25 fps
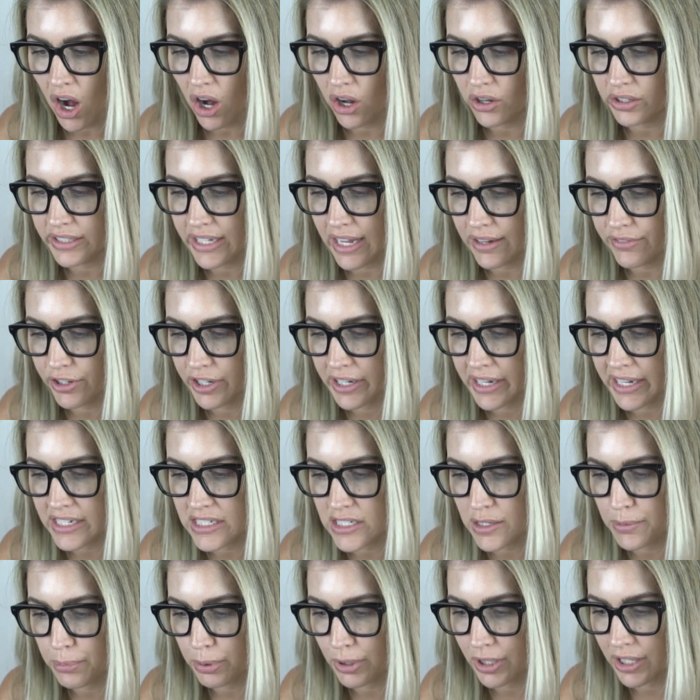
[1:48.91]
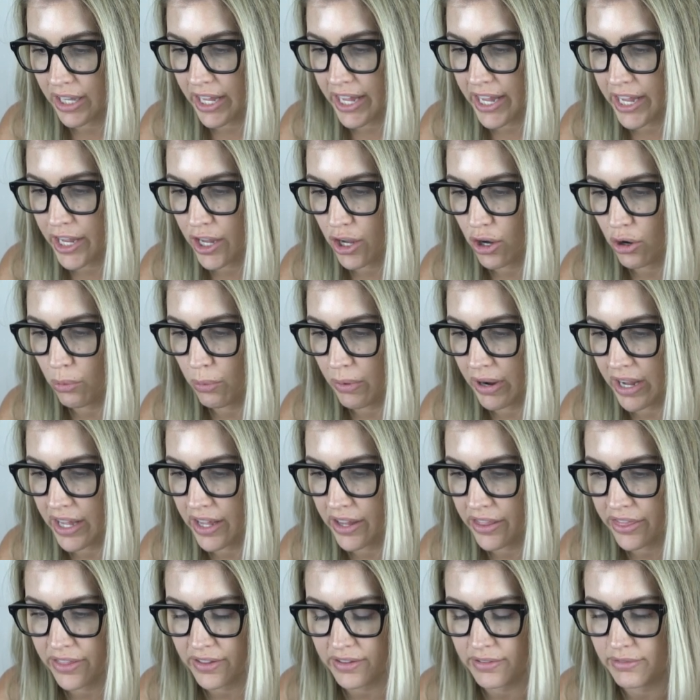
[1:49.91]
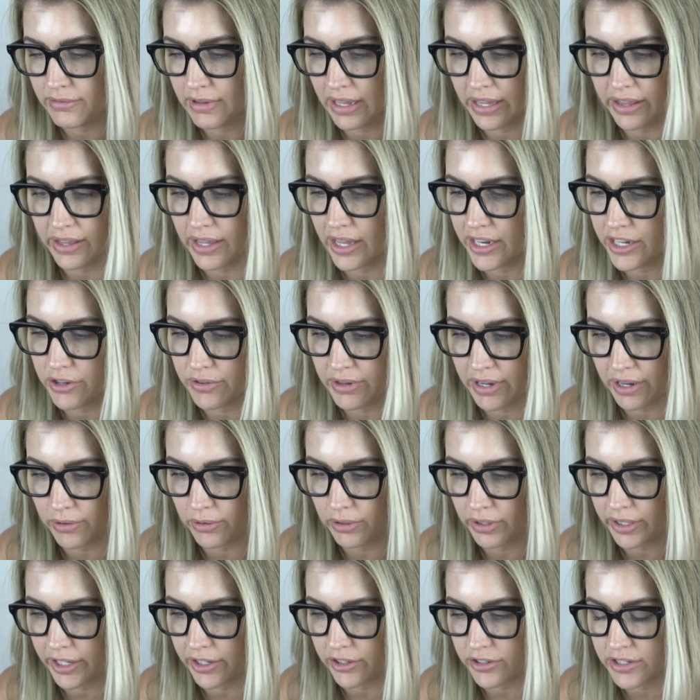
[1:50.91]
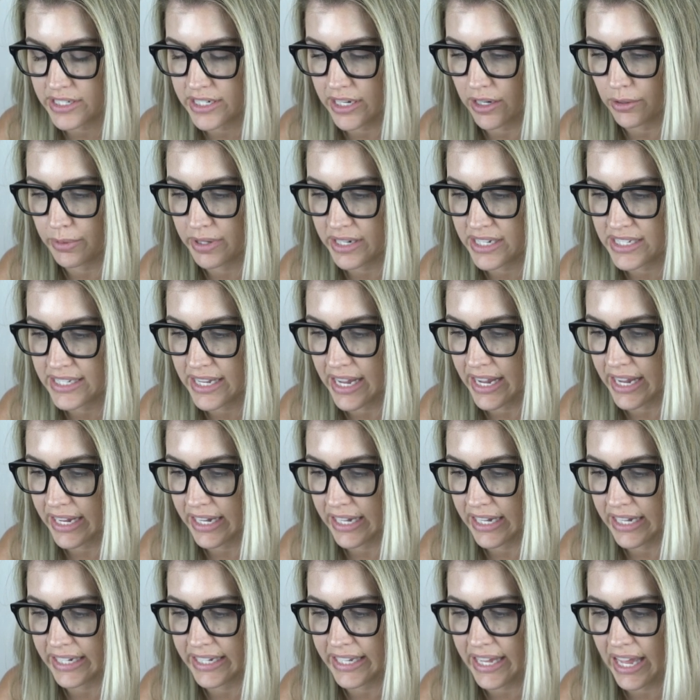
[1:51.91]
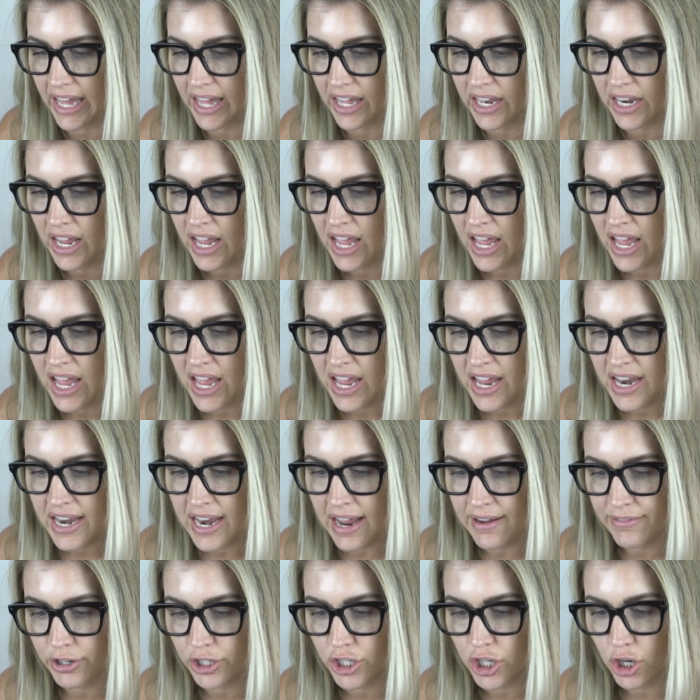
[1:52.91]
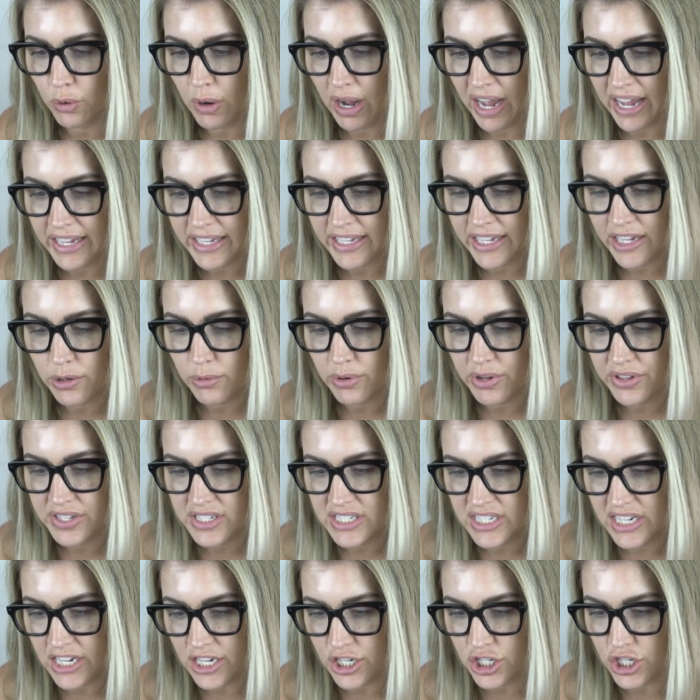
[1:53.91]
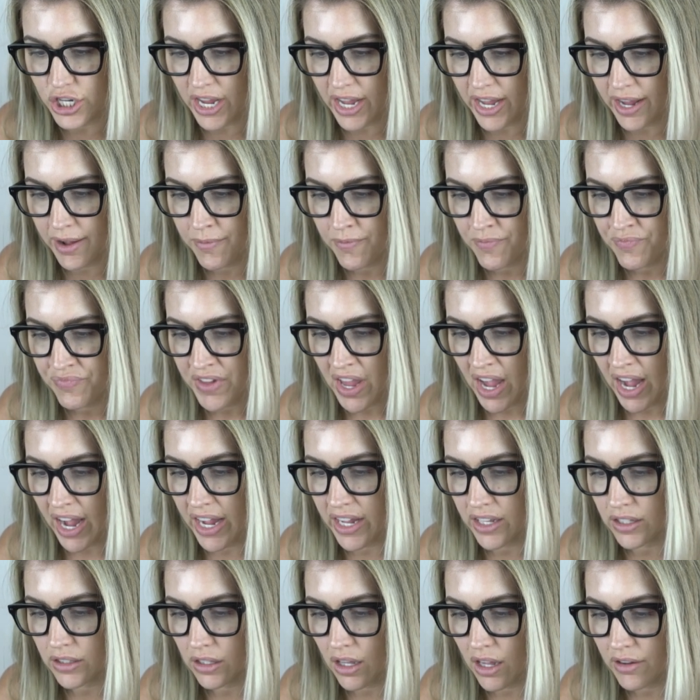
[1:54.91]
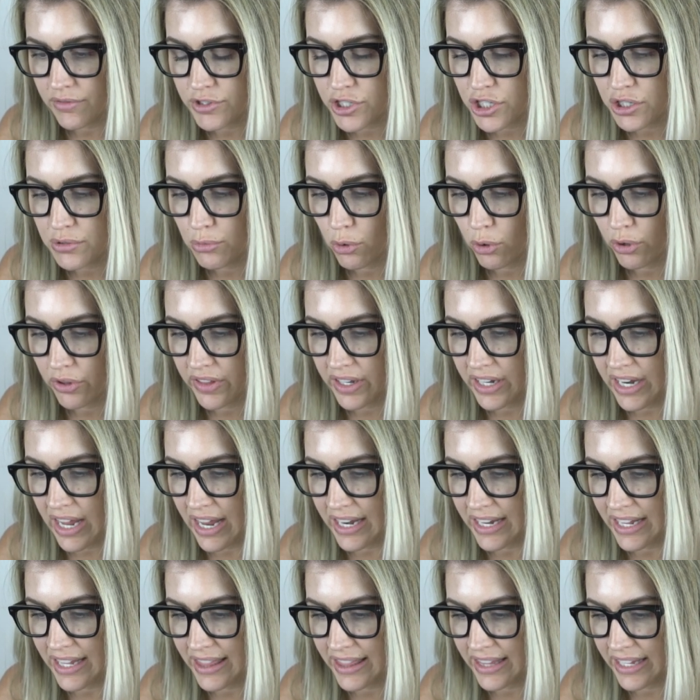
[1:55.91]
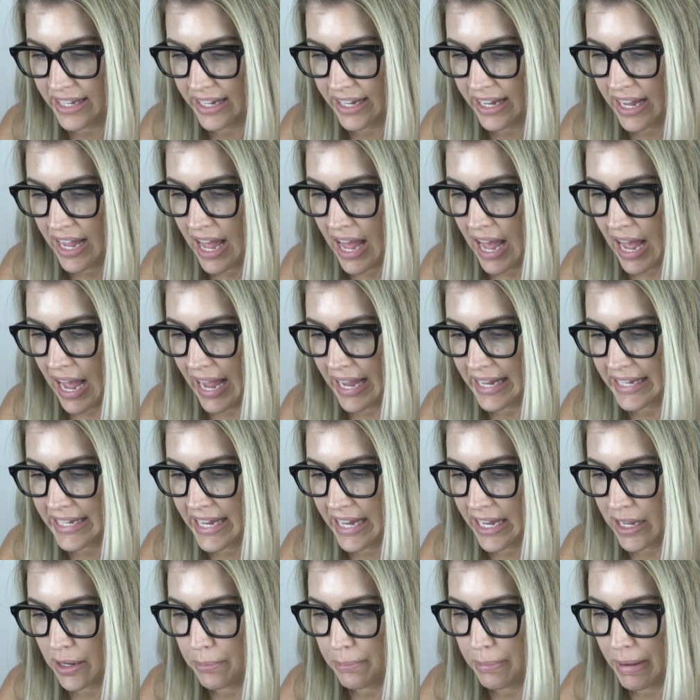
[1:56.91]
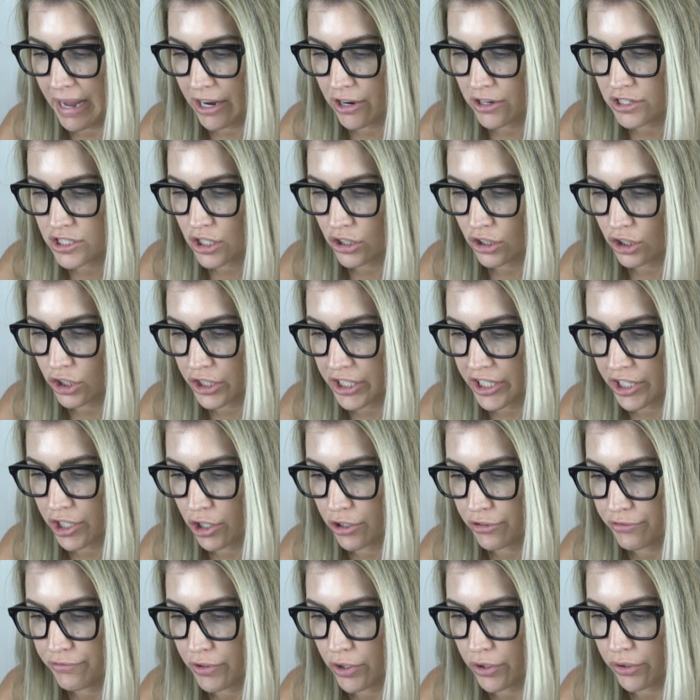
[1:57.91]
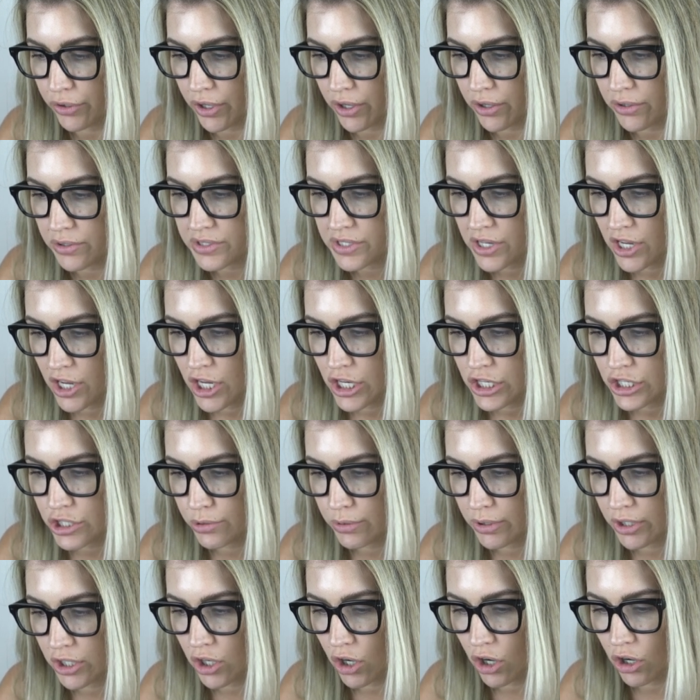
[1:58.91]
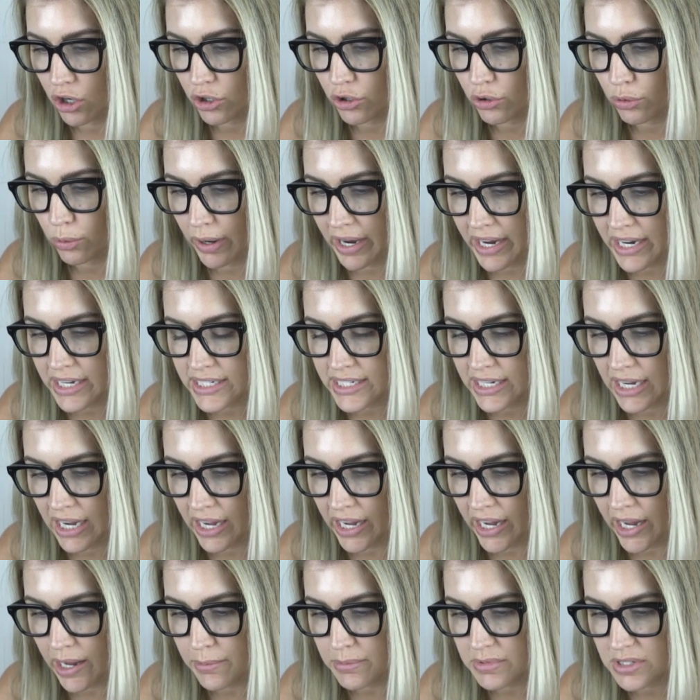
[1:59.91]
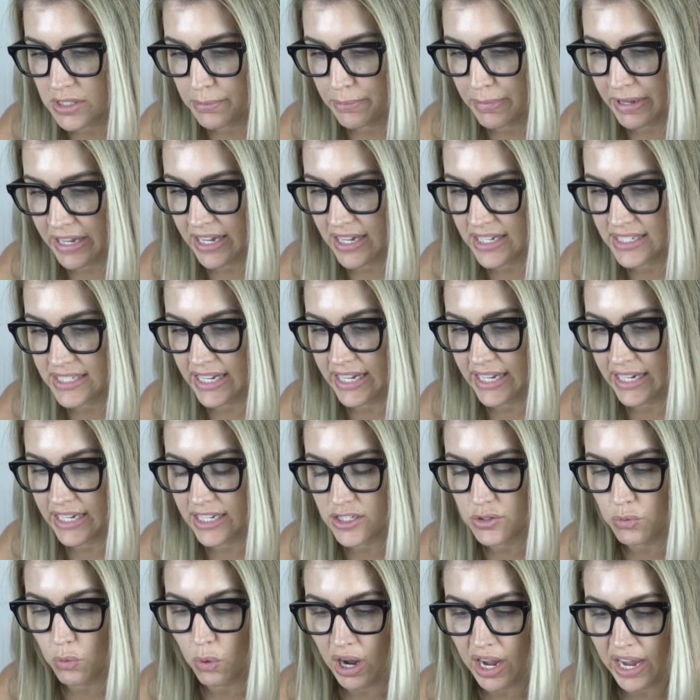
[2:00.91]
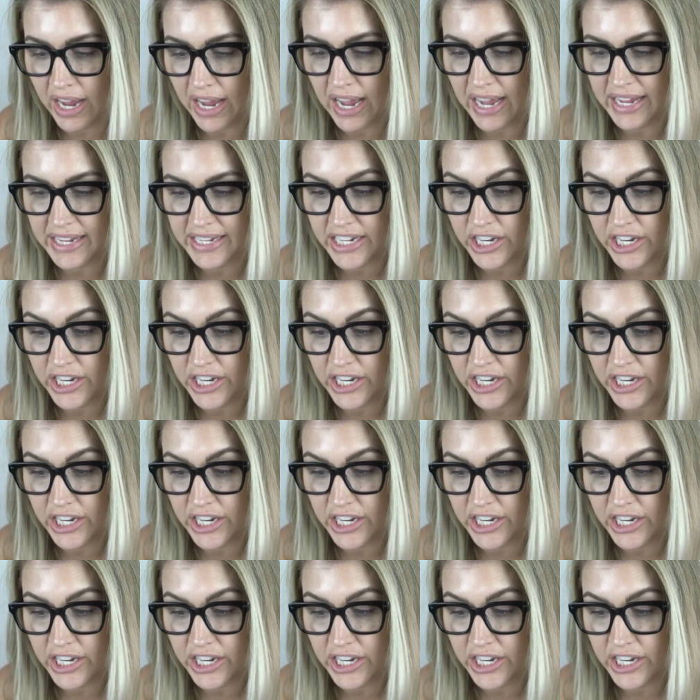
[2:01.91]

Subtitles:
I'll never get to play with, and then you can't really understand what he's saying, again. Never go hiking with TJ. I loved you more than anything. I can't bear to look at our photos, to recall great times, because it is why I